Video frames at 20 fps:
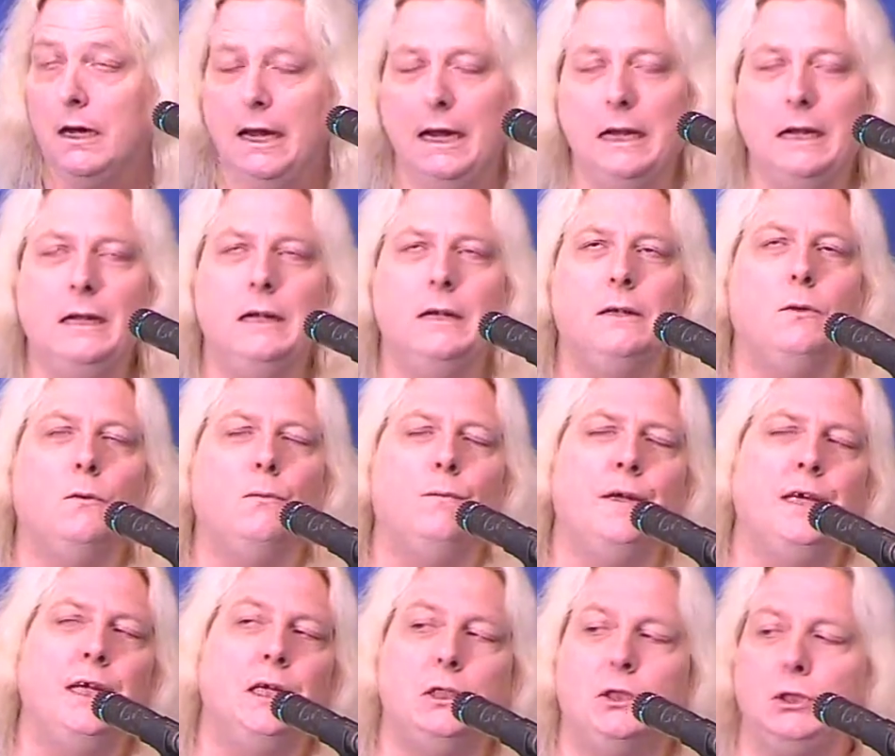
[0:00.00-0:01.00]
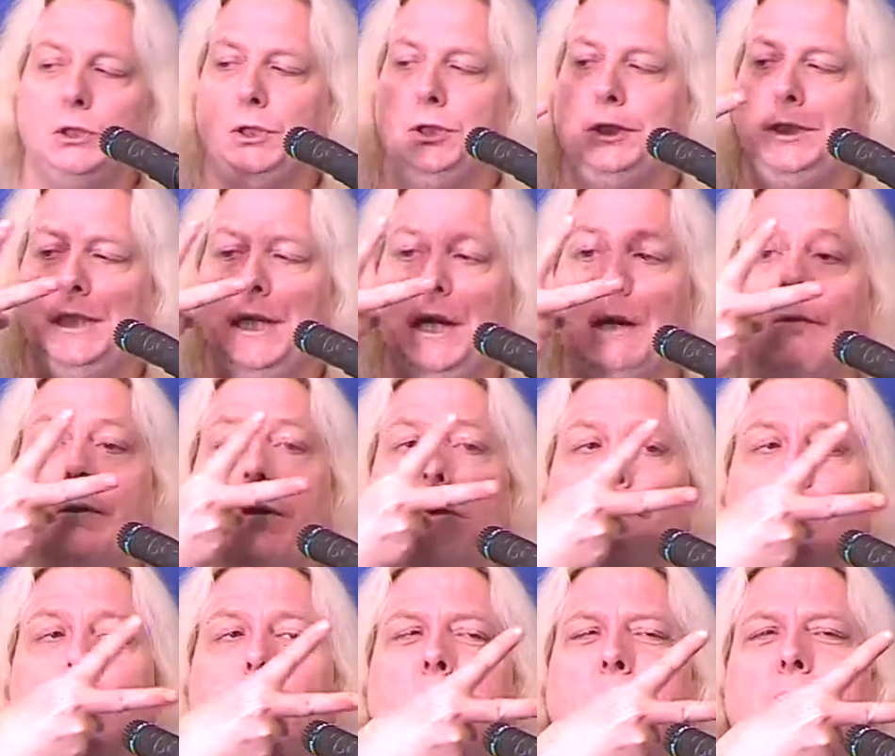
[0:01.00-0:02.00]
And don't forget to share
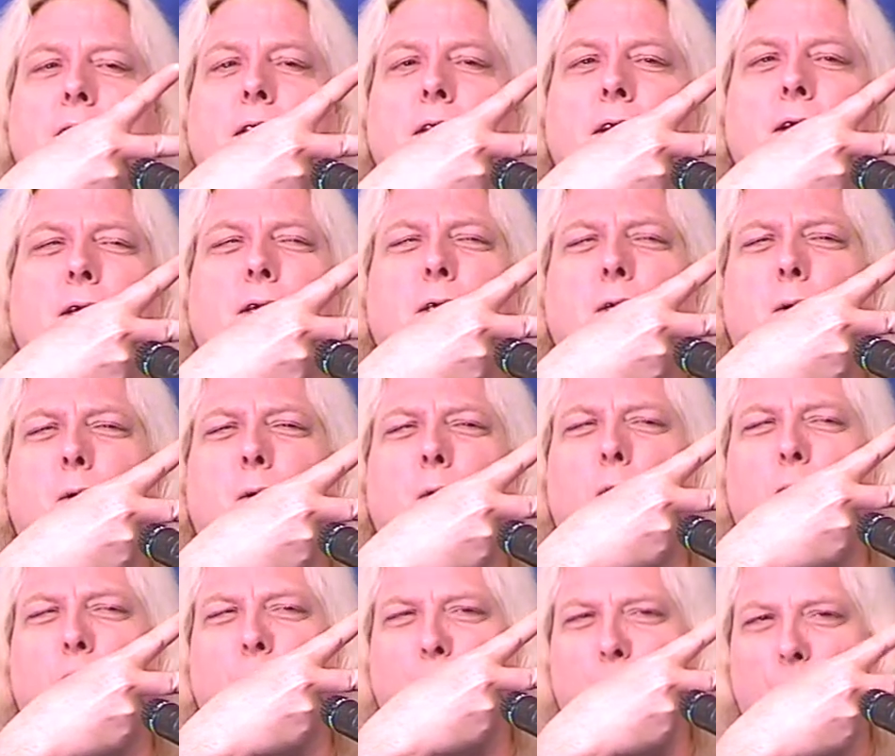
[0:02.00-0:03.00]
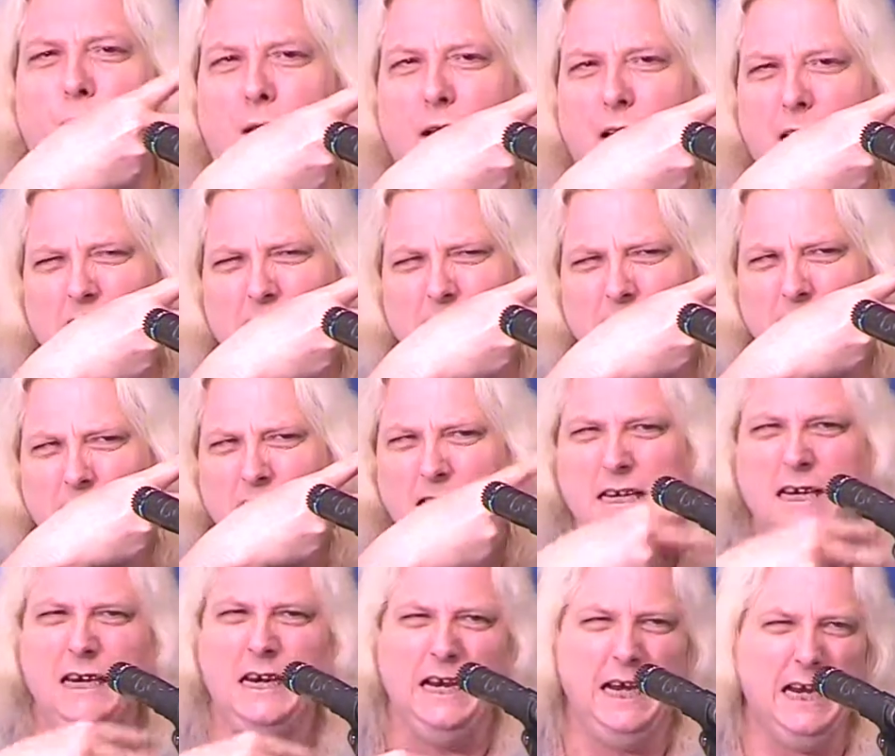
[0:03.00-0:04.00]
it with your friends.
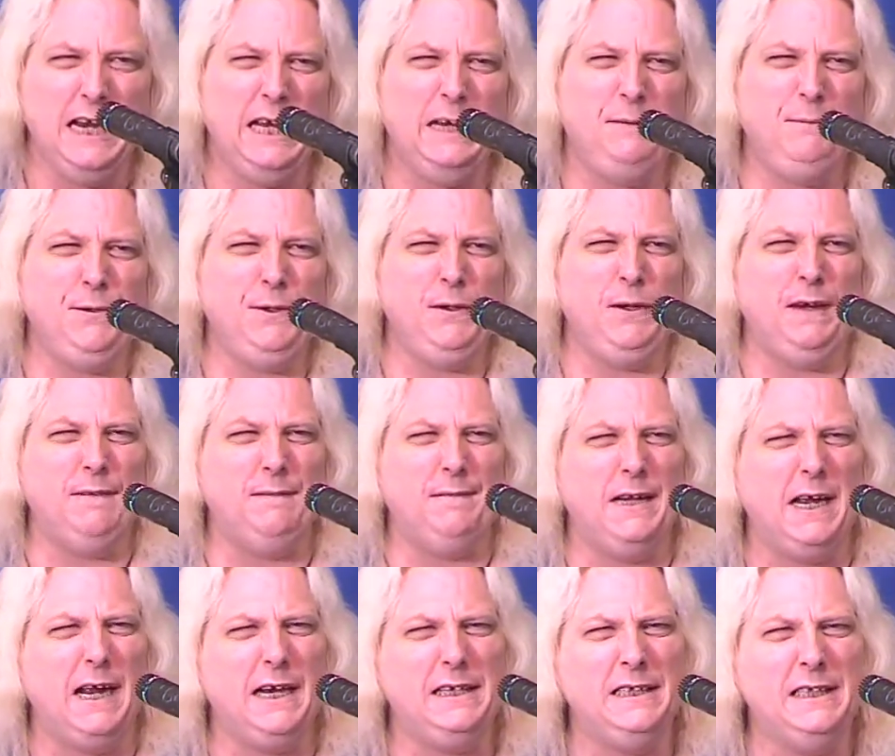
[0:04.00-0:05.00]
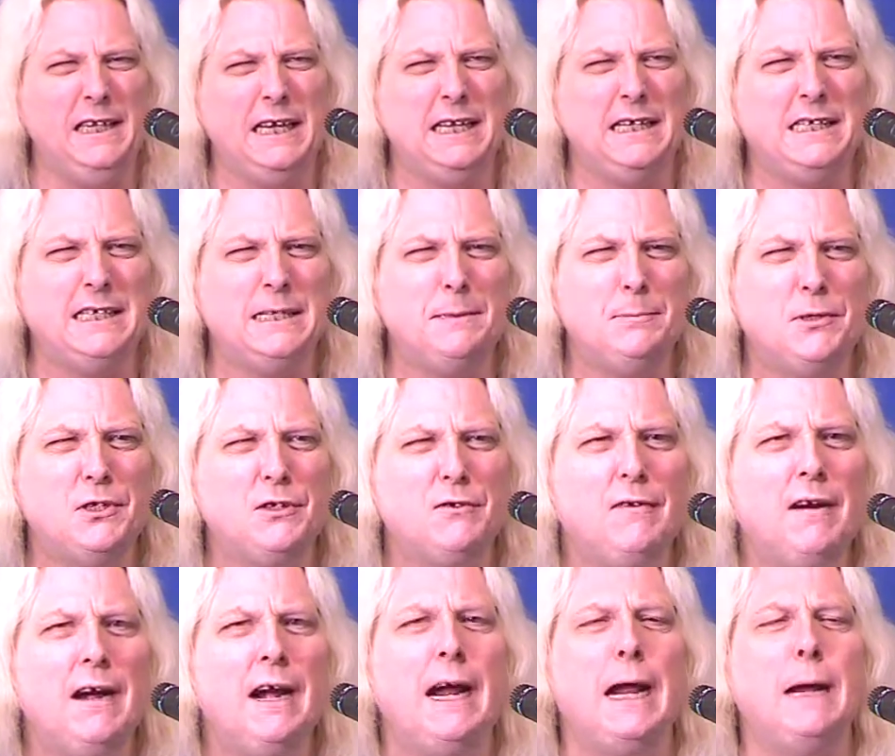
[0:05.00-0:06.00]
And if you have not yet
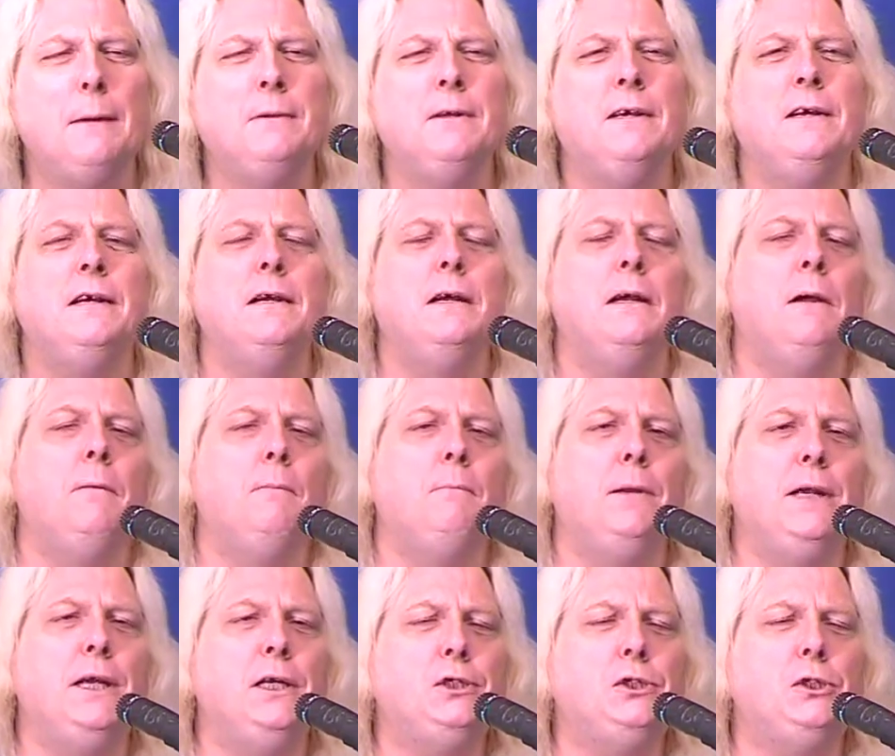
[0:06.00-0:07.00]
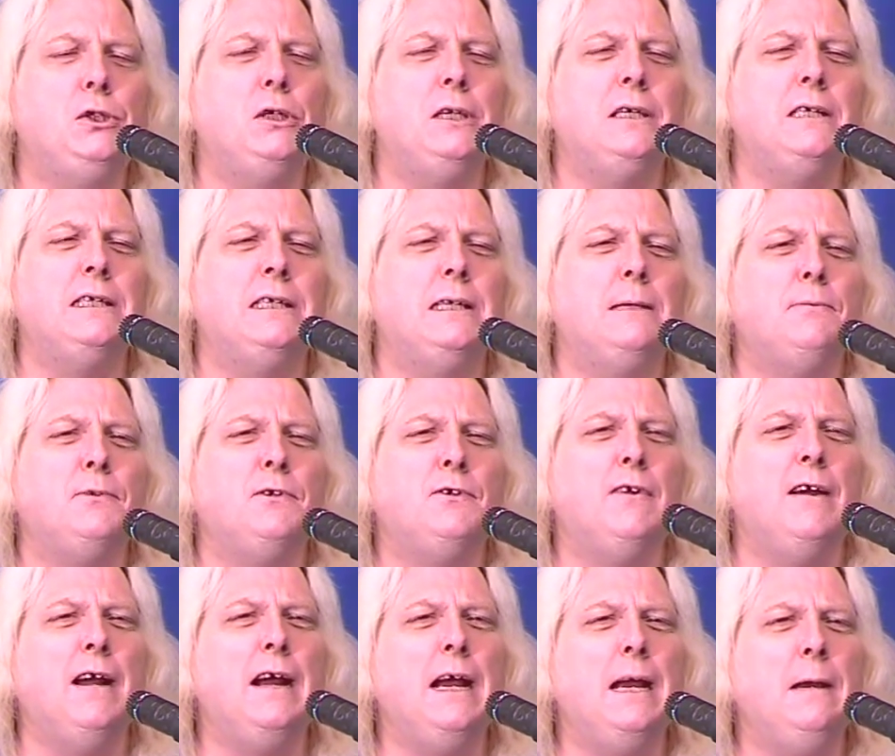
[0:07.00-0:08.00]
subscribed, make sure to
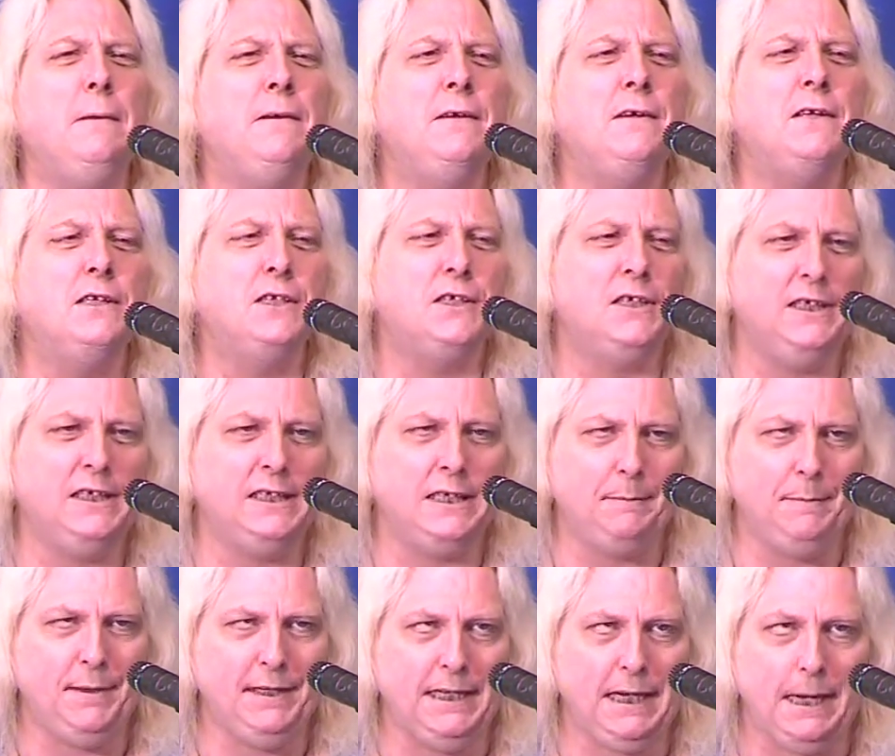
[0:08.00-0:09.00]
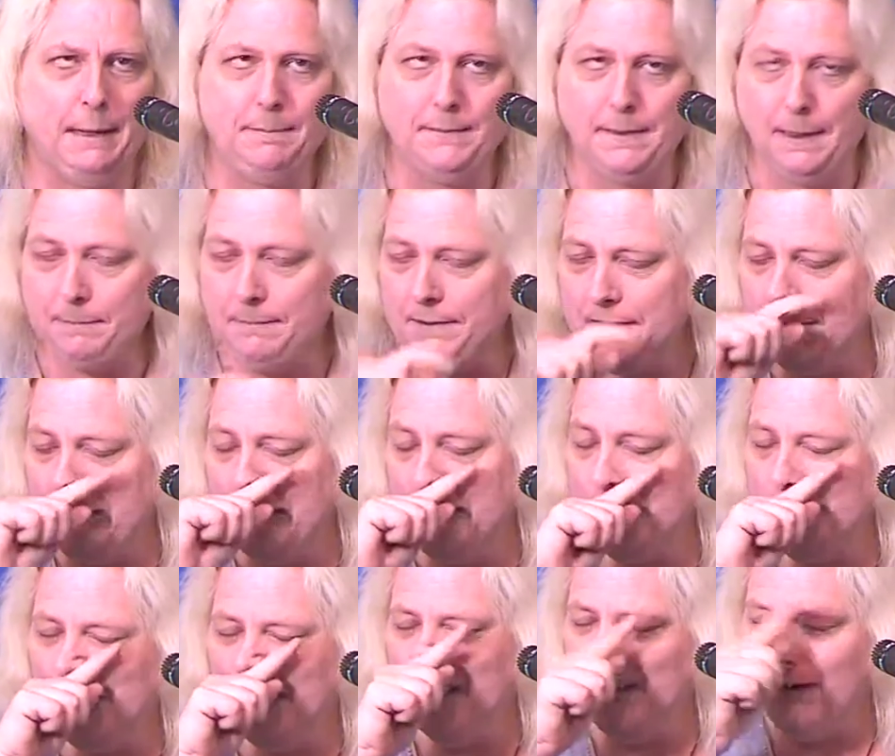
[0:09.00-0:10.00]
subscribe so you can be kept up to date
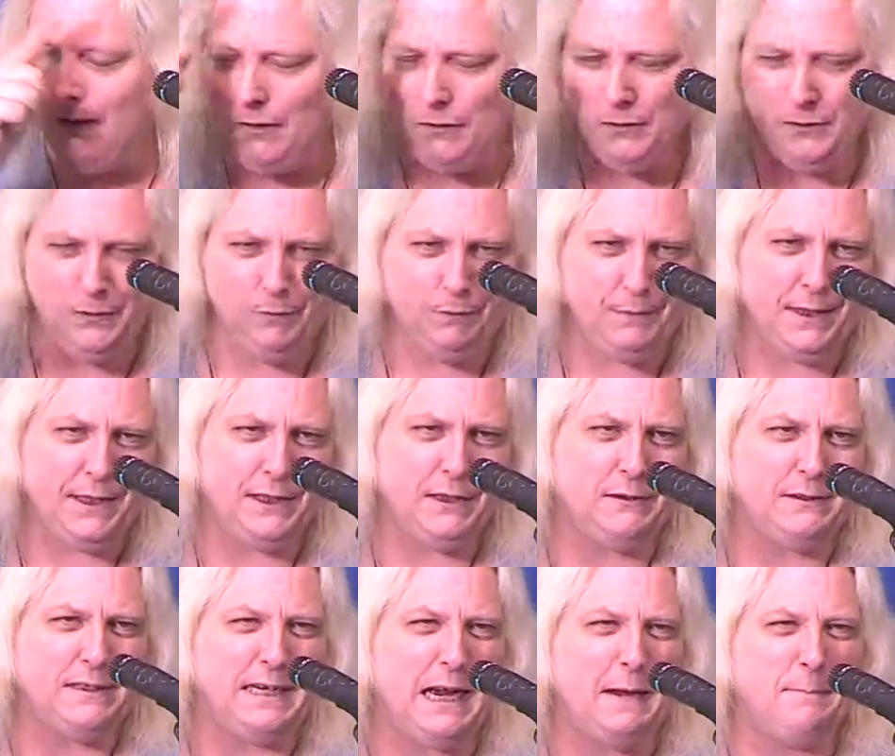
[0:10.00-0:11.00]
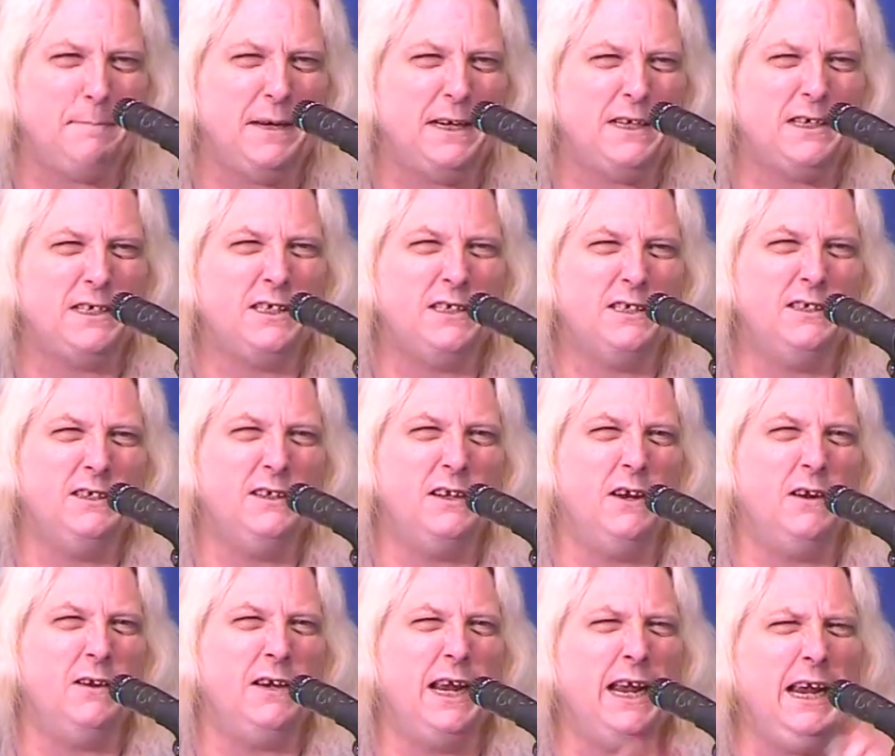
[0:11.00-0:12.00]
with all new video topics.
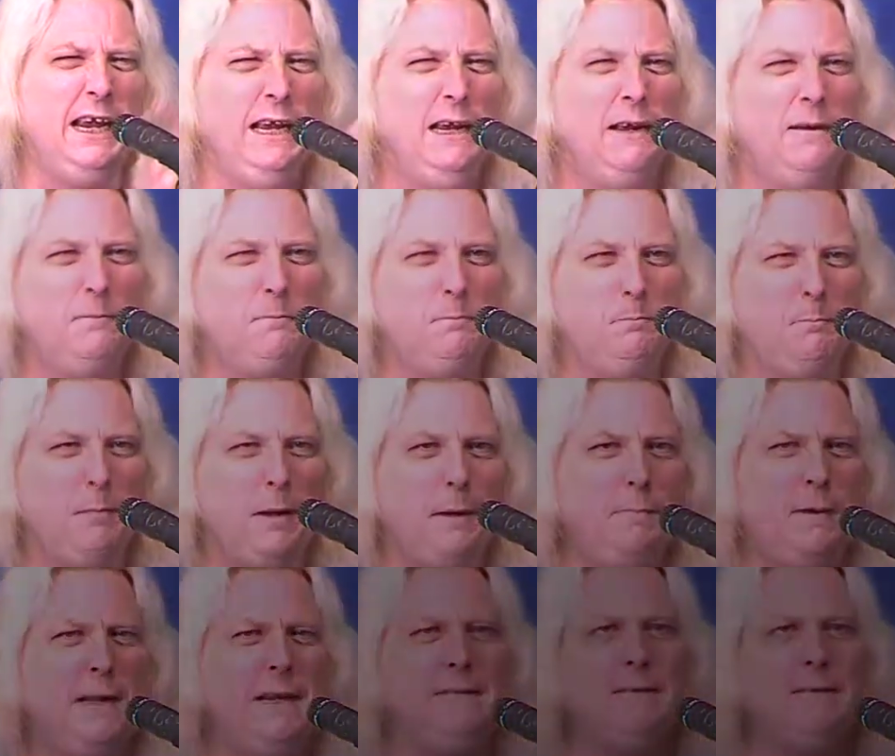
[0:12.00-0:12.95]
Okay? Bye-bye,